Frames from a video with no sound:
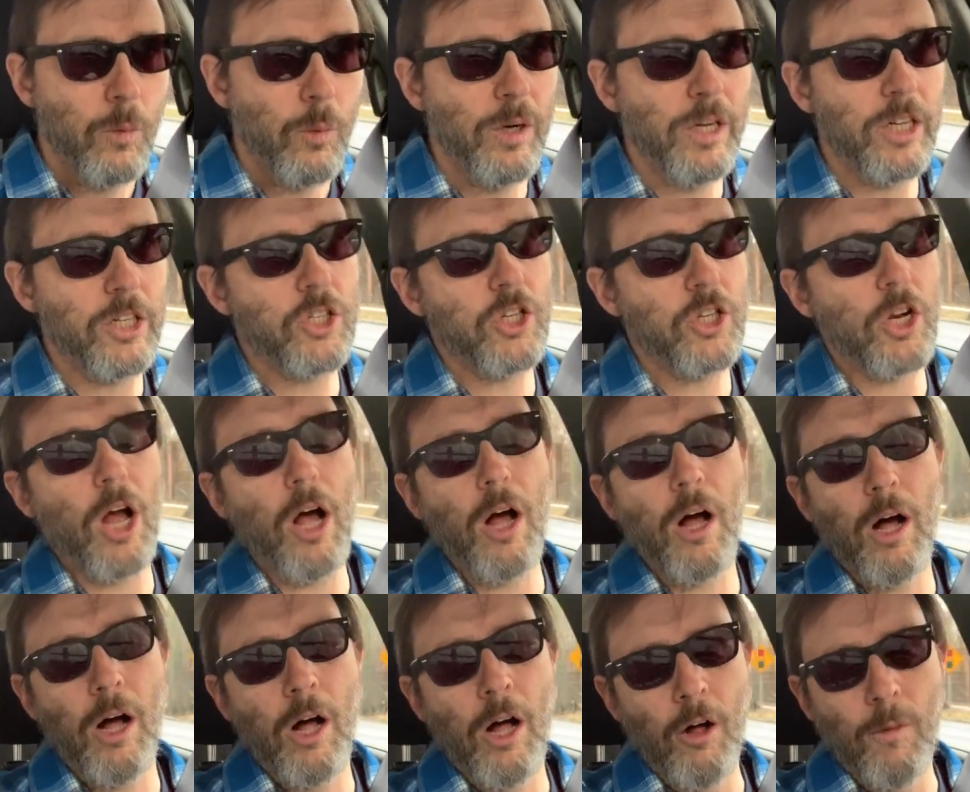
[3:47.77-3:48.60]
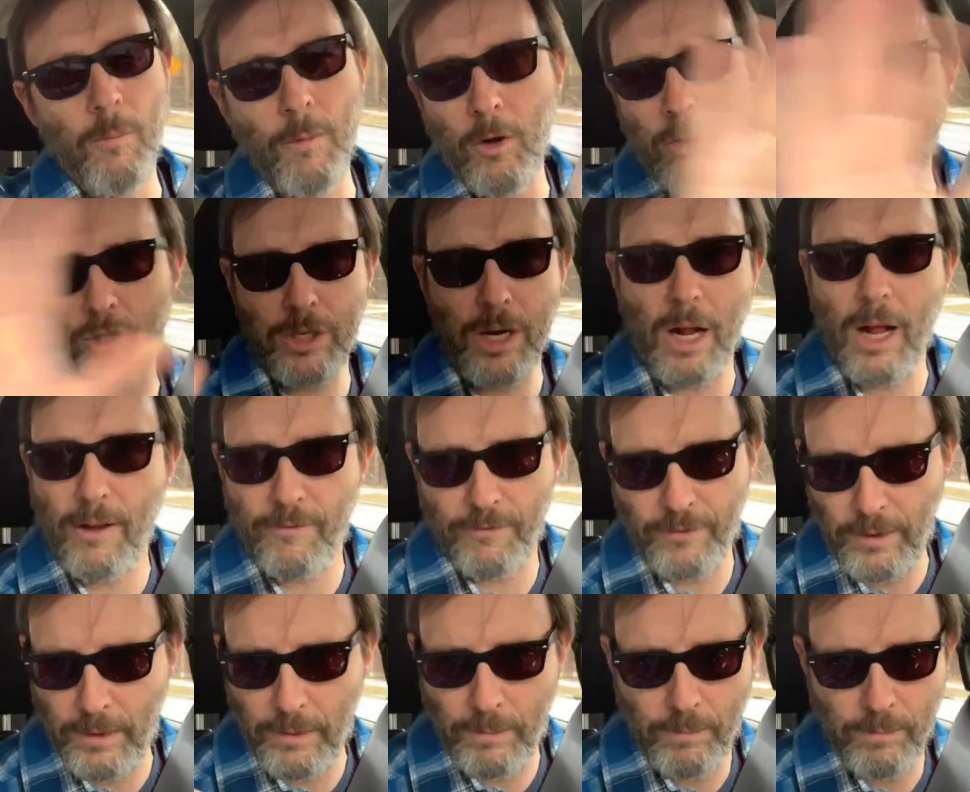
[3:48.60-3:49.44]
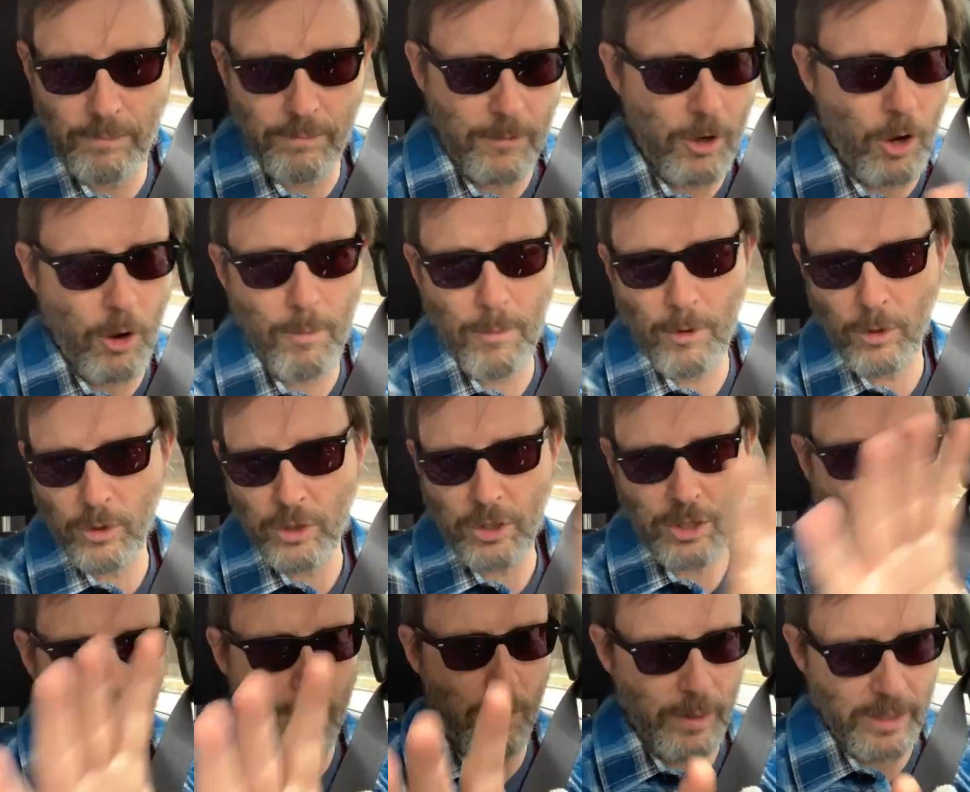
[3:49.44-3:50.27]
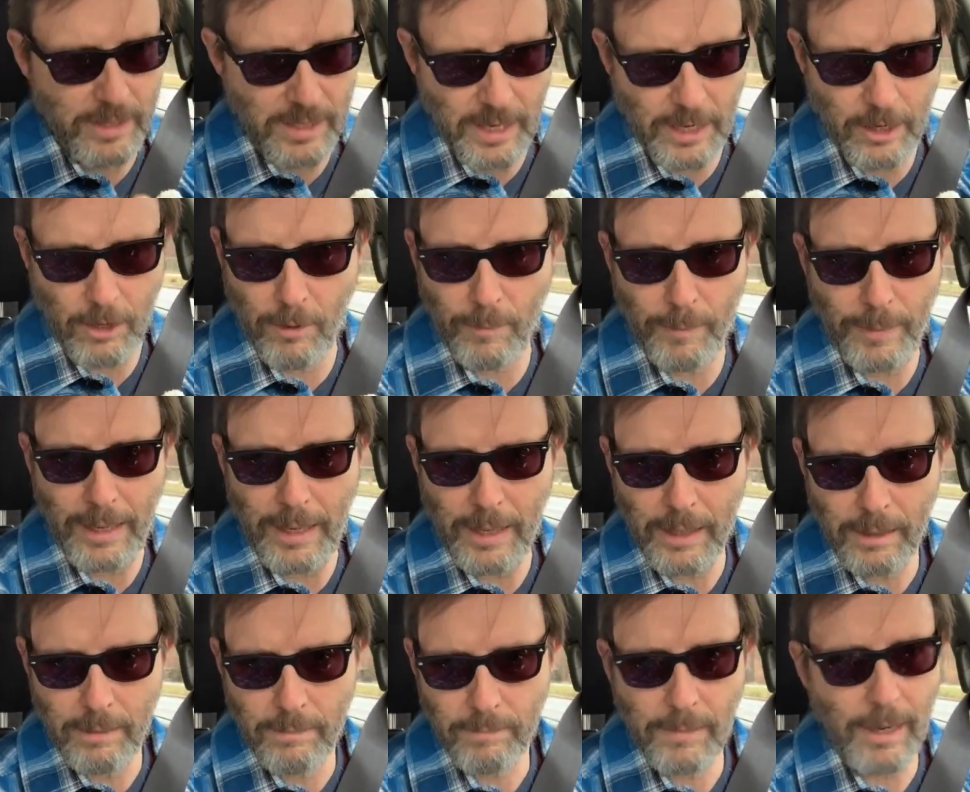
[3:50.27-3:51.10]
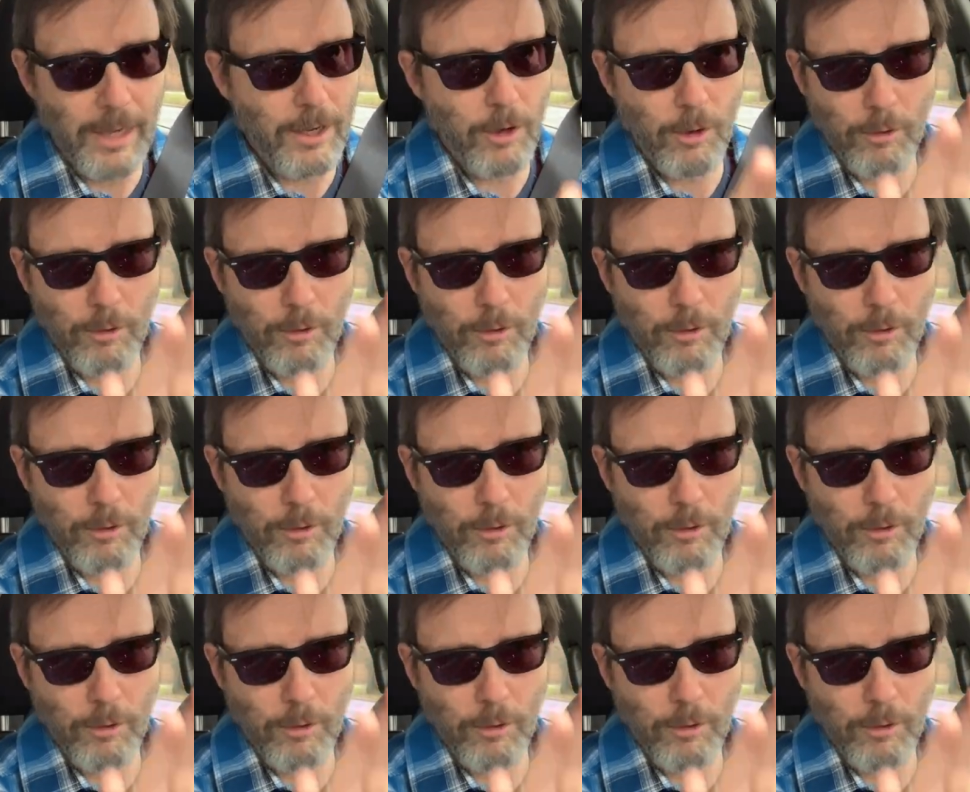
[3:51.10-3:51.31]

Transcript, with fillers: which almost often almost always I don't make.